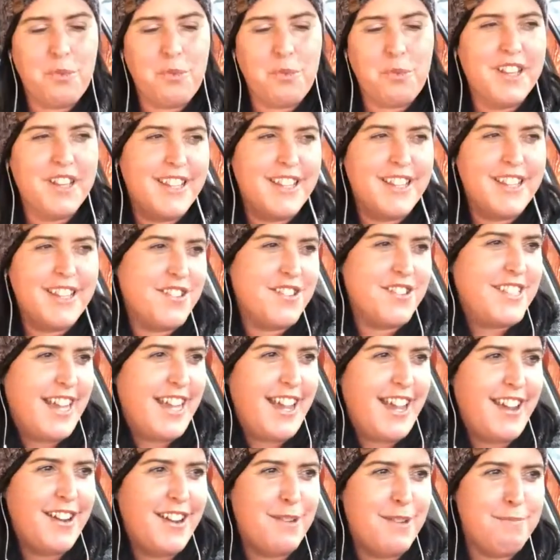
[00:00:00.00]
the other day
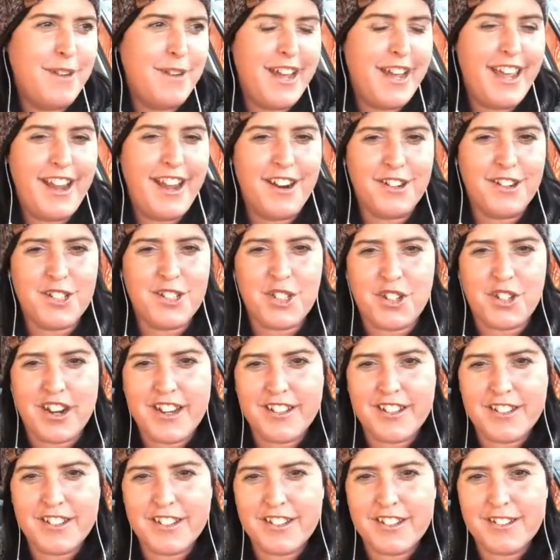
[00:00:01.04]
on my hair
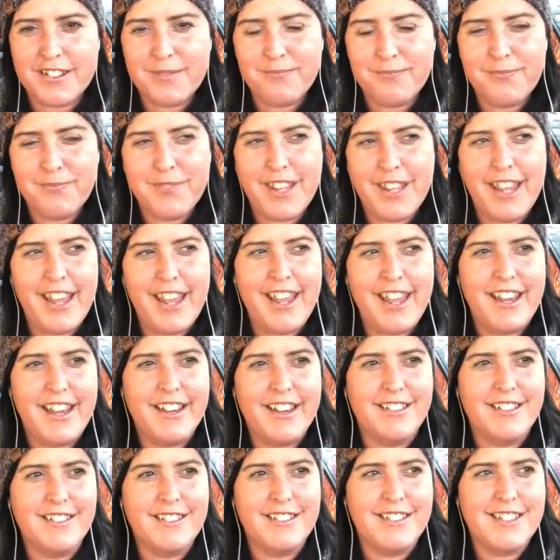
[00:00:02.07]
straightener,
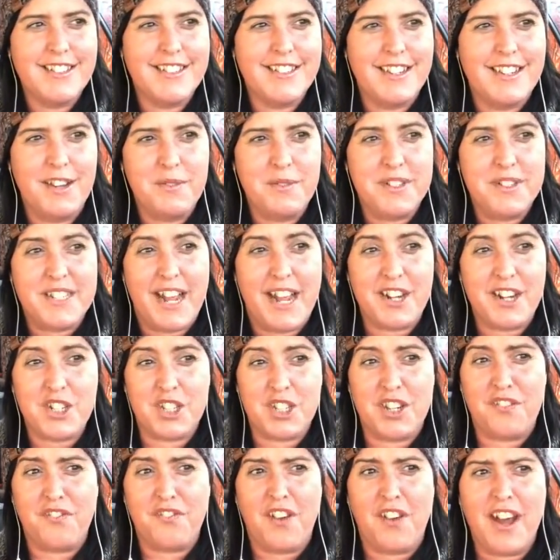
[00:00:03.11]
and it was actually
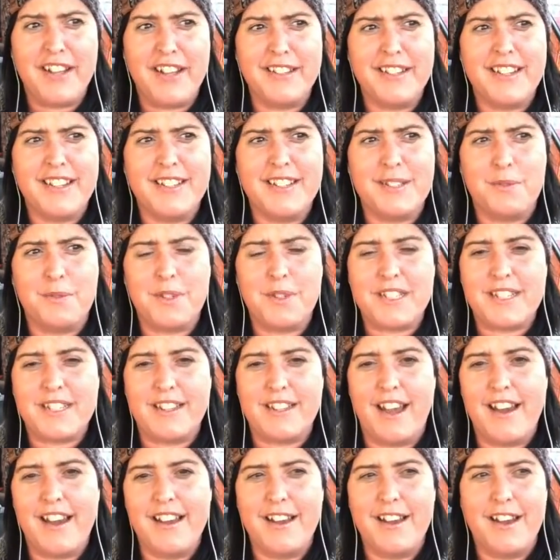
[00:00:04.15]
fun, because it
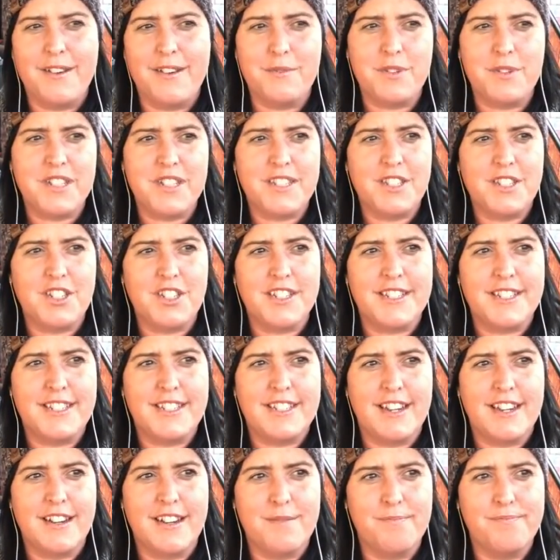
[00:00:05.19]
was just
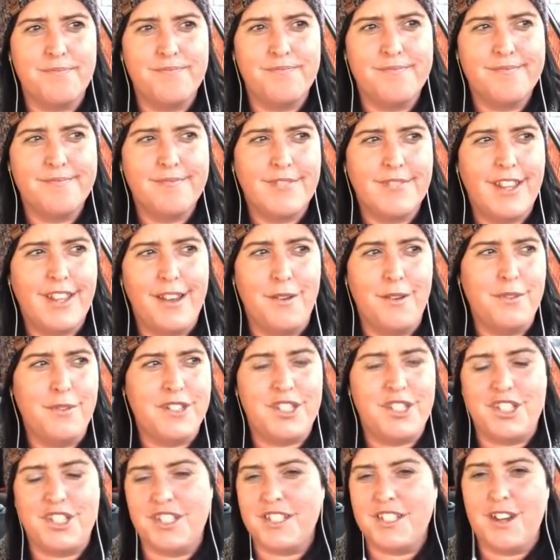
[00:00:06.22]
talking
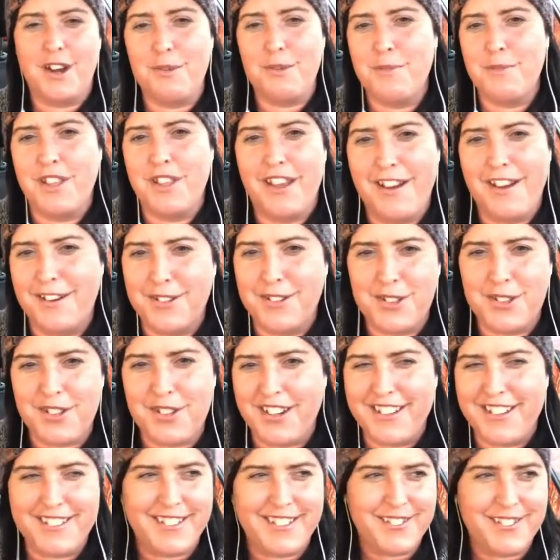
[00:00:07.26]
about a hair
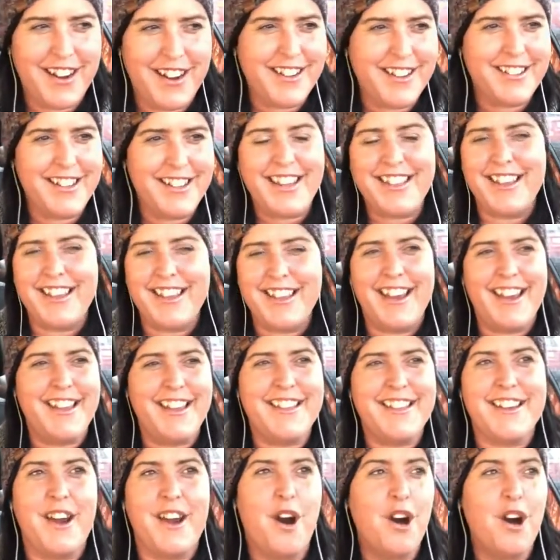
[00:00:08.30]
straightener, right? And
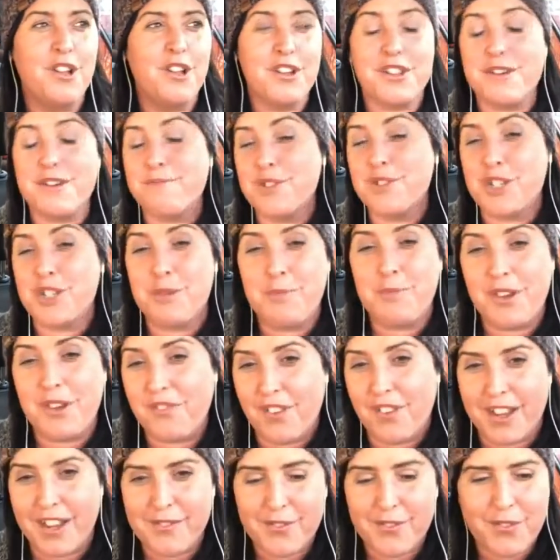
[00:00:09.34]
all of them should be
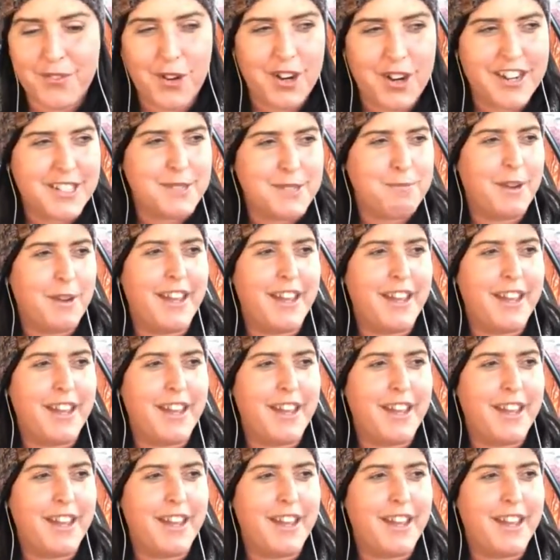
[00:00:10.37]
fun for us, but